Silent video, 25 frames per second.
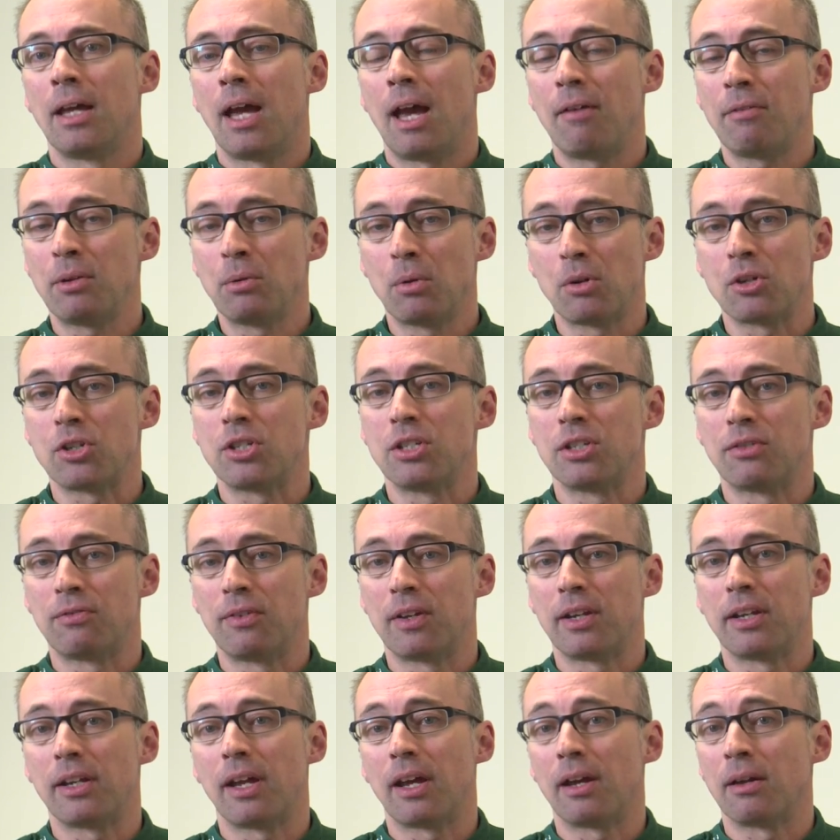Having watched this
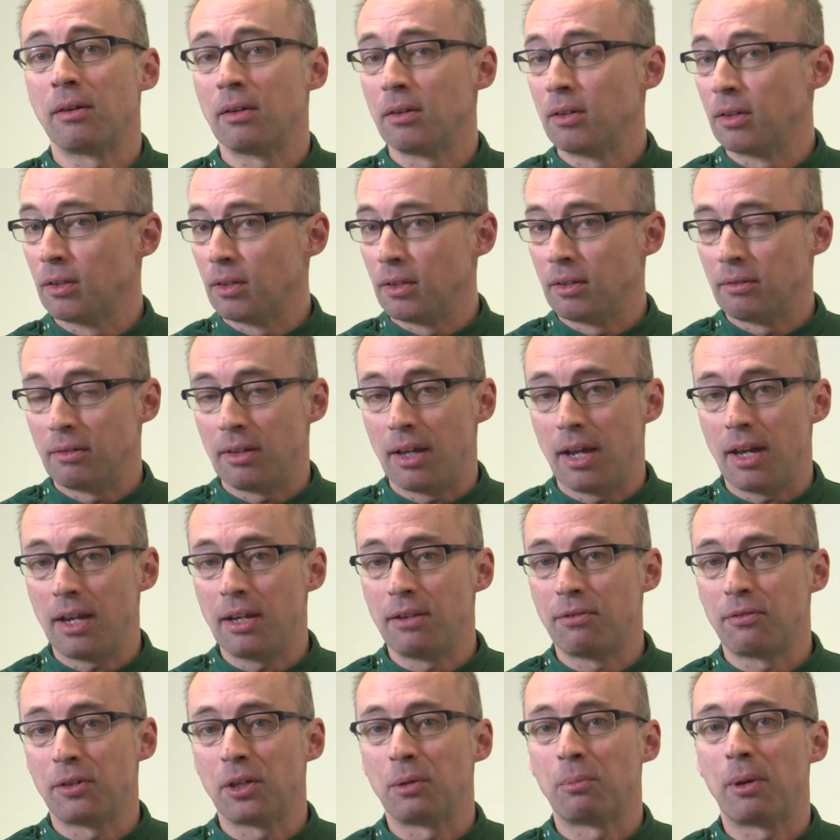video,
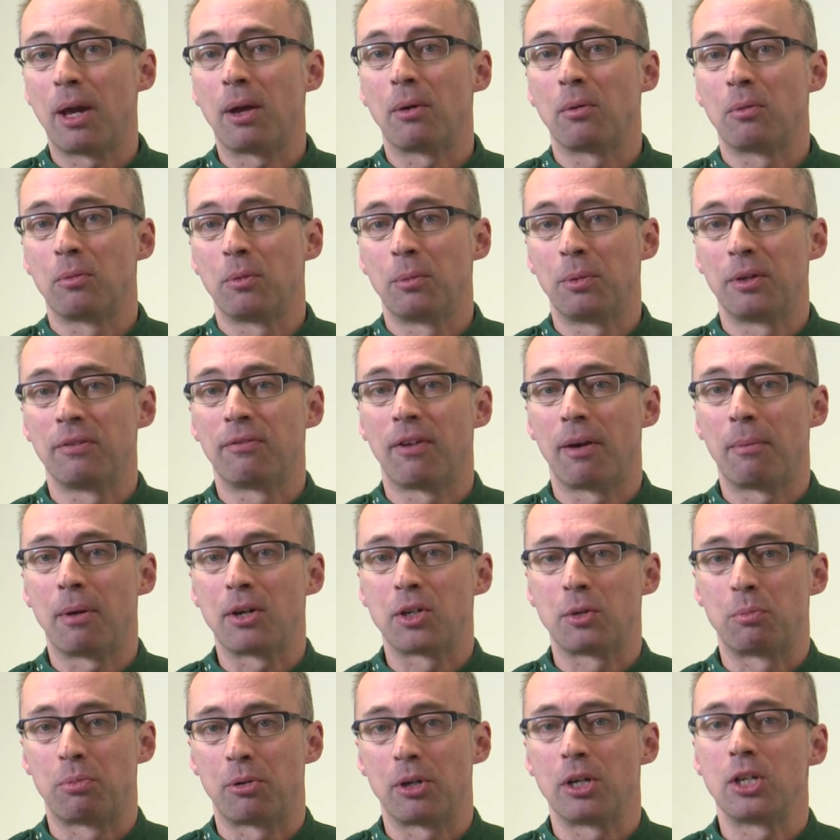any feedback will be very
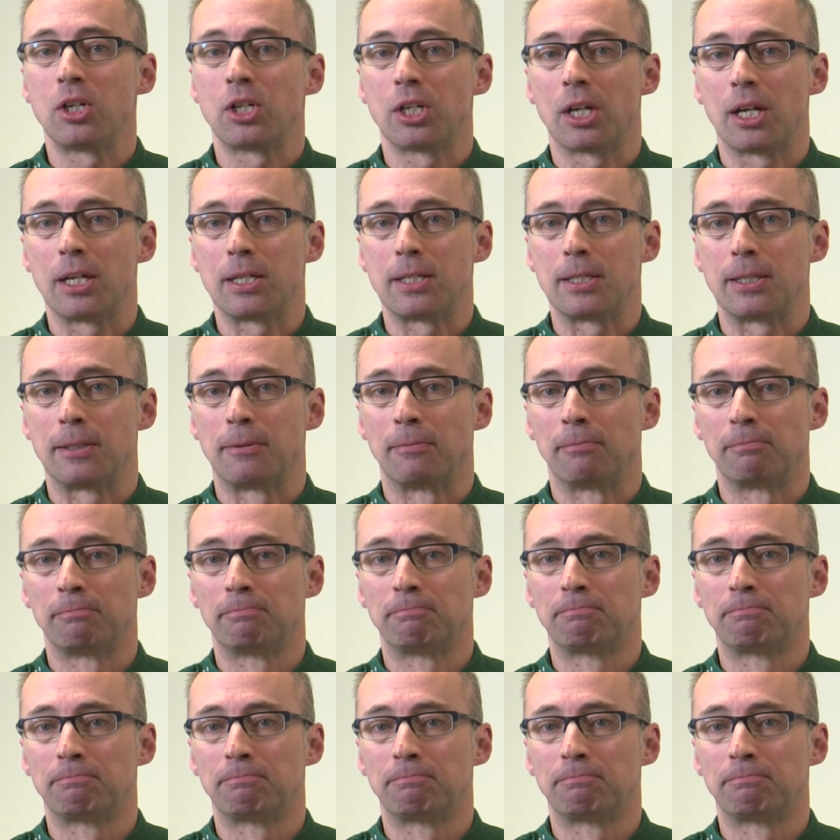much appreciated.